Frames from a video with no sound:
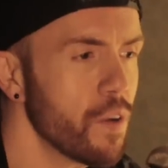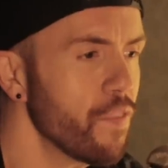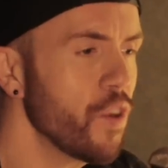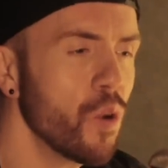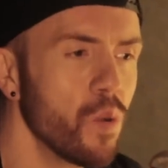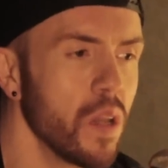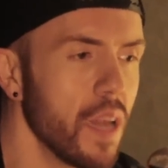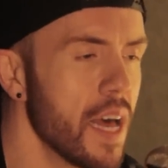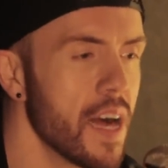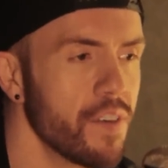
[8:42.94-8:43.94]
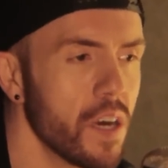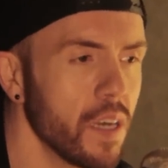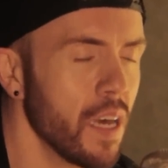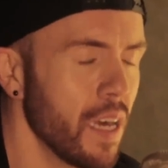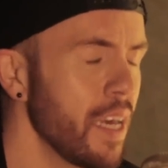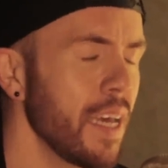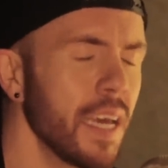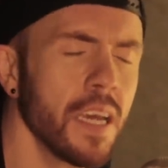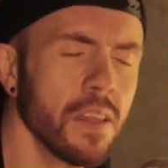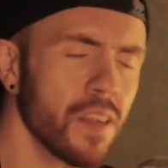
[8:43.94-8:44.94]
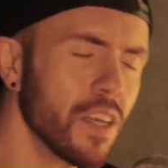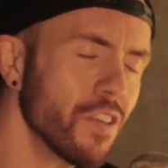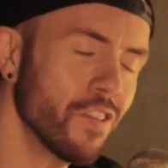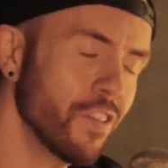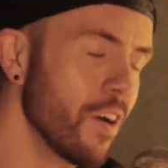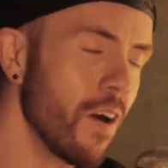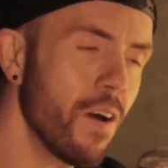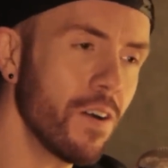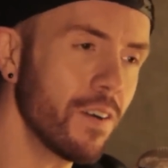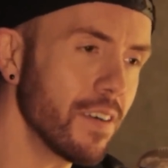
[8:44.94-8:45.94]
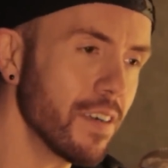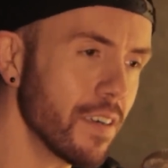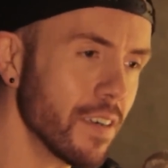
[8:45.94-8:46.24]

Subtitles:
if you will ever hear this song.